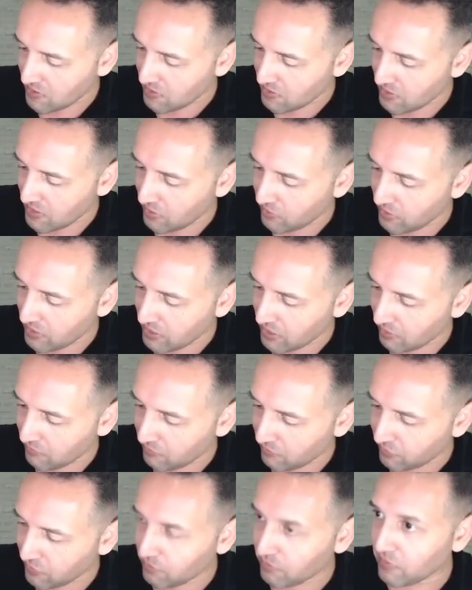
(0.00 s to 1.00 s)
Now we
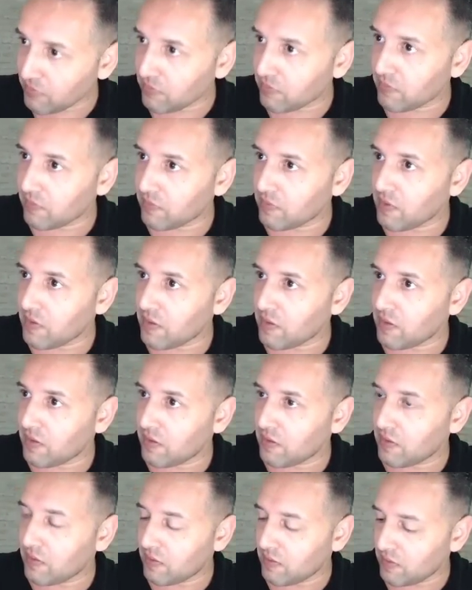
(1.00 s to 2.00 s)
come from
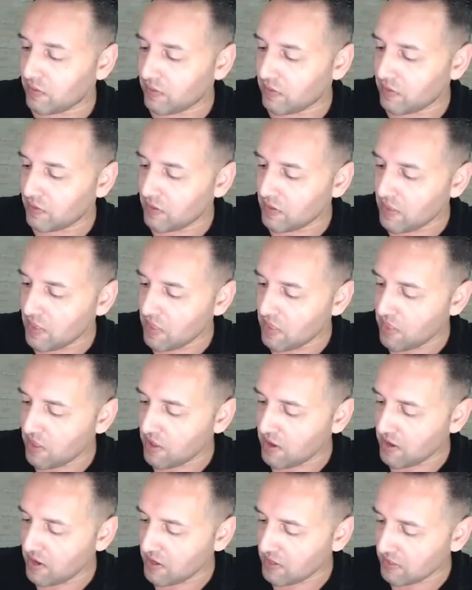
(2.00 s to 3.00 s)

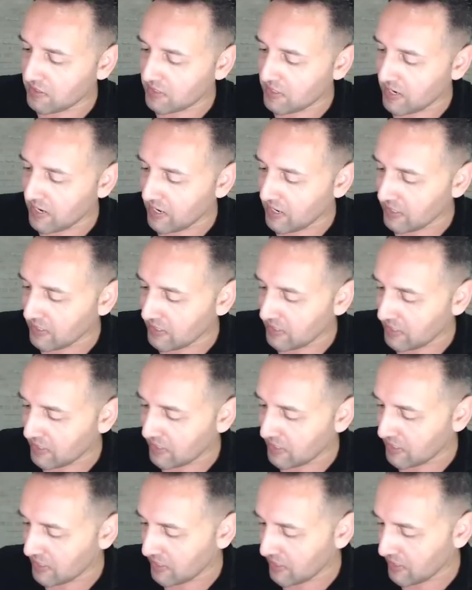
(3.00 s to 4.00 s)
there, down
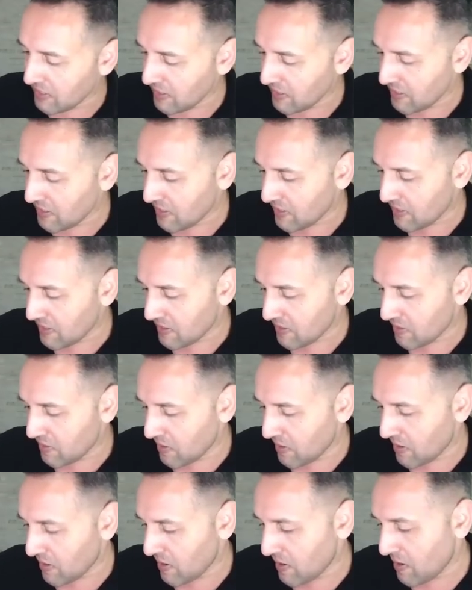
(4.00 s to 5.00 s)
here,
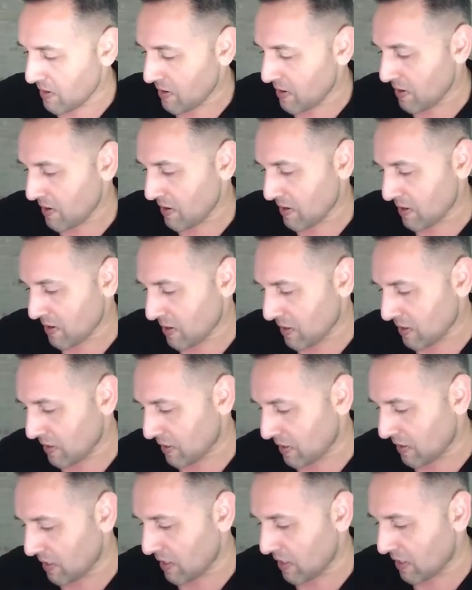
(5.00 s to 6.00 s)
there,
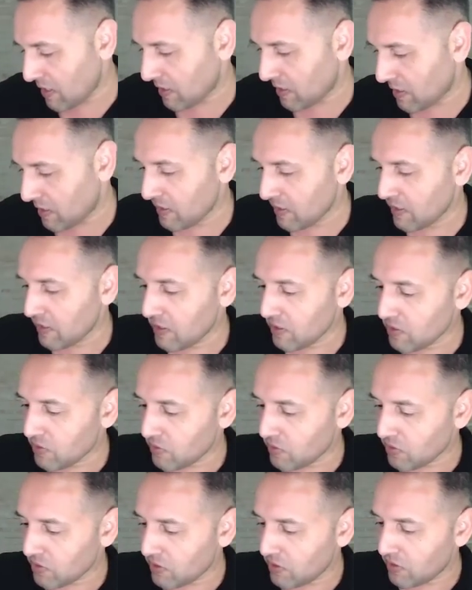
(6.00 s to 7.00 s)
kick. So
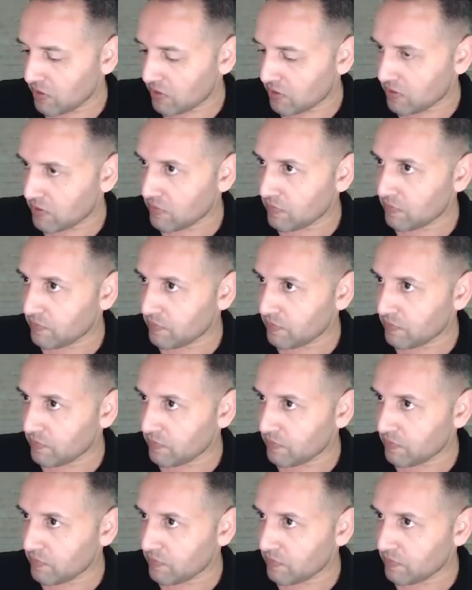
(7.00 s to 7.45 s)
watch this.